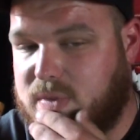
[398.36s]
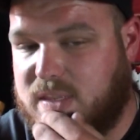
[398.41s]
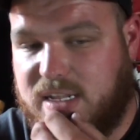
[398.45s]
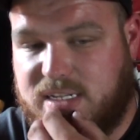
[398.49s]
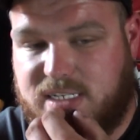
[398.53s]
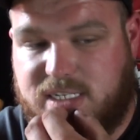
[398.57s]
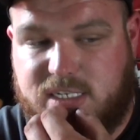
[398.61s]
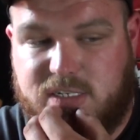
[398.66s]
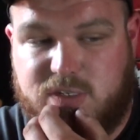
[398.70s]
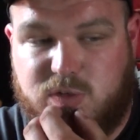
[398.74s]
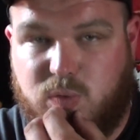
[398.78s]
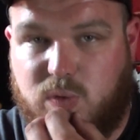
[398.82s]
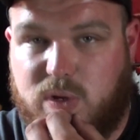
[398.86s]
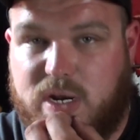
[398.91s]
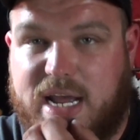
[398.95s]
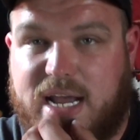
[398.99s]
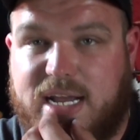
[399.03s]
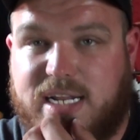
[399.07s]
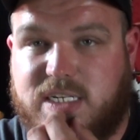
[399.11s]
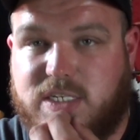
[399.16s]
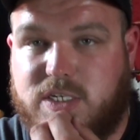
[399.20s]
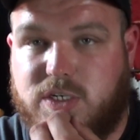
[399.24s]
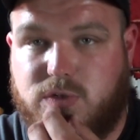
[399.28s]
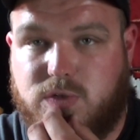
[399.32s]
It's just what
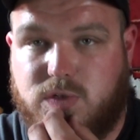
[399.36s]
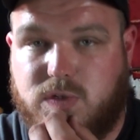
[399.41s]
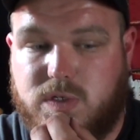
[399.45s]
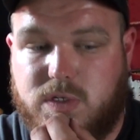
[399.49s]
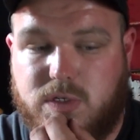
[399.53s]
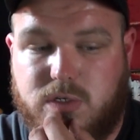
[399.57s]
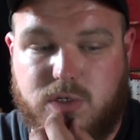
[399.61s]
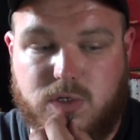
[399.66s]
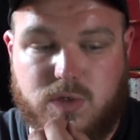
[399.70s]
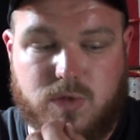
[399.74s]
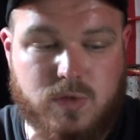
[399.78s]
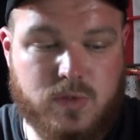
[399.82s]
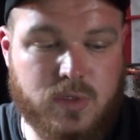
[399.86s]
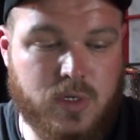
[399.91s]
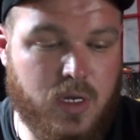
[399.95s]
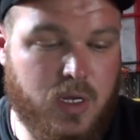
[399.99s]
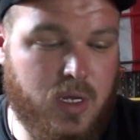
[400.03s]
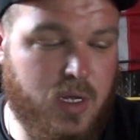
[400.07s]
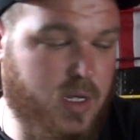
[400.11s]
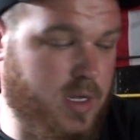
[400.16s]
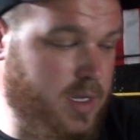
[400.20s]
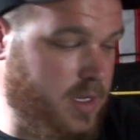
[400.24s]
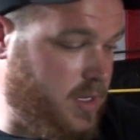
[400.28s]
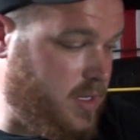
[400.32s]
I choose to use.
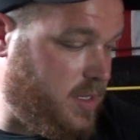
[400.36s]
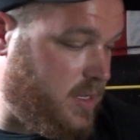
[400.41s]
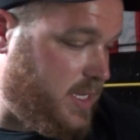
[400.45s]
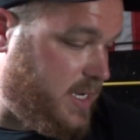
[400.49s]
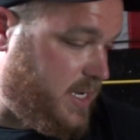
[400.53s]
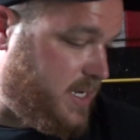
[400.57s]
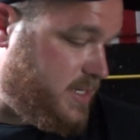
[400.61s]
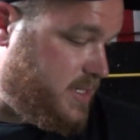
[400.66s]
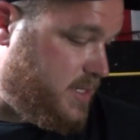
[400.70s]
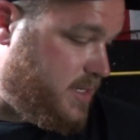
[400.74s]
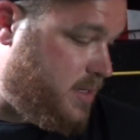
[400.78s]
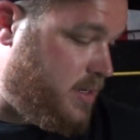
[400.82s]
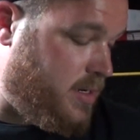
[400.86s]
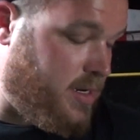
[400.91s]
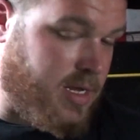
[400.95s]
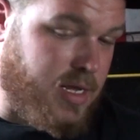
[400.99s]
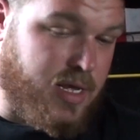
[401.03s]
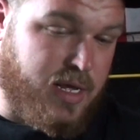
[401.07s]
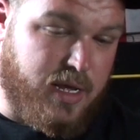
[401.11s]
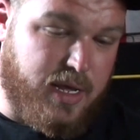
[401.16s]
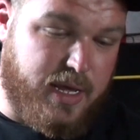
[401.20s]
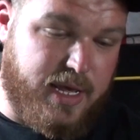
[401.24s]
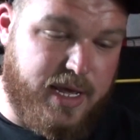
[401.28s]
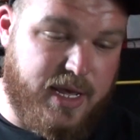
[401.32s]
Like I said,
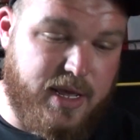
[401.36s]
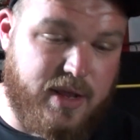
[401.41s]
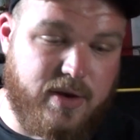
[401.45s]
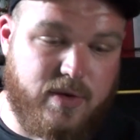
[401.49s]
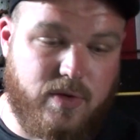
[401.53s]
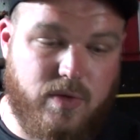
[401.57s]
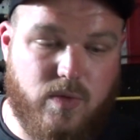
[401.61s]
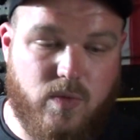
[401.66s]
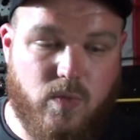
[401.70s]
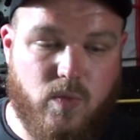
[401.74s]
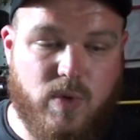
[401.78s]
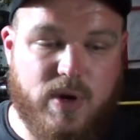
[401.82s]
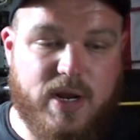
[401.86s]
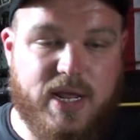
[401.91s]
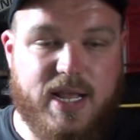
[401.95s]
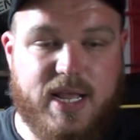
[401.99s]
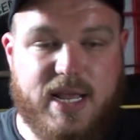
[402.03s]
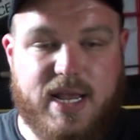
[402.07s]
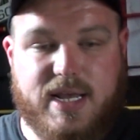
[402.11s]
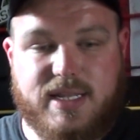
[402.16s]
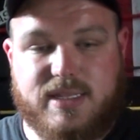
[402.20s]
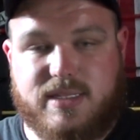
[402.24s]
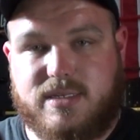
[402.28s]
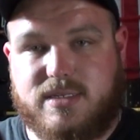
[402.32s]
and when I
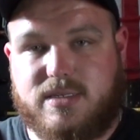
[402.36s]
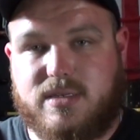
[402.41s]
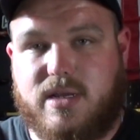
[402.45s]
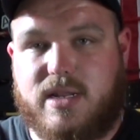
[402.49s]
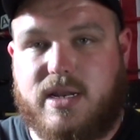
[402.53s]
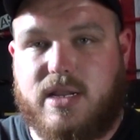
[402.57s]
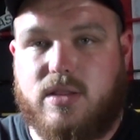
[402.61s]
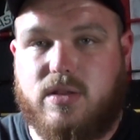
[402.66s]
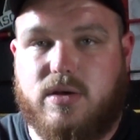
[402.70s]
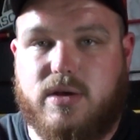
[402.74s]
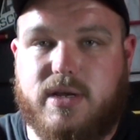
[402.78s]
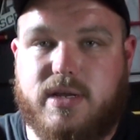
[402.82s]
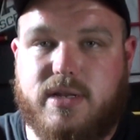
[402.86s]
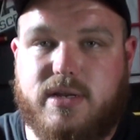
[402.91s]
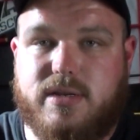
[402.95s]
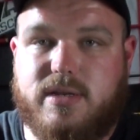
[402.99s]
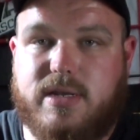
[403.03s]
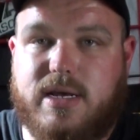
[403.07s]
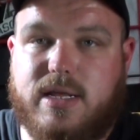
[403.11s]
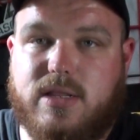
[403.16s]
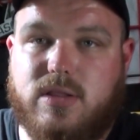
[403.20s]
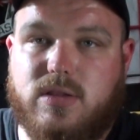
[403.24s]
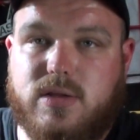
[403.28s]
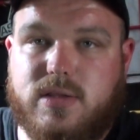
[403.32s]
got this gun,
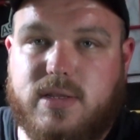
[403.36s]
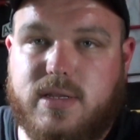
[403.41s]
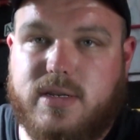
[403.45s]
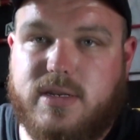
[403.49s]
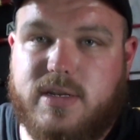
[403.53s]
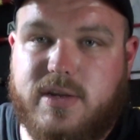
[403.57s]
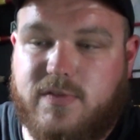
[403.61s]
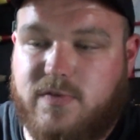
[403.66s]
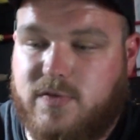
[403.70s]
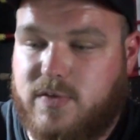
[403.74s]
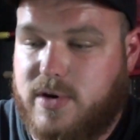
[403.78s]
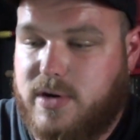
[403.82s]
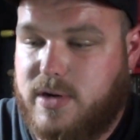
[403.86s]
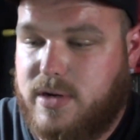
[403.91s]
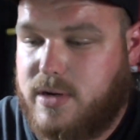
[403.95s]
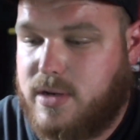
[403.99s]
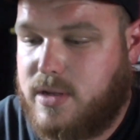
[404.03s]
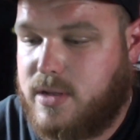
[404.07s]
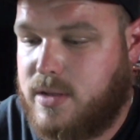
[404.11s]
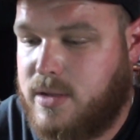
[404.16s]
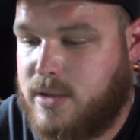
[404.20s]
I looked at different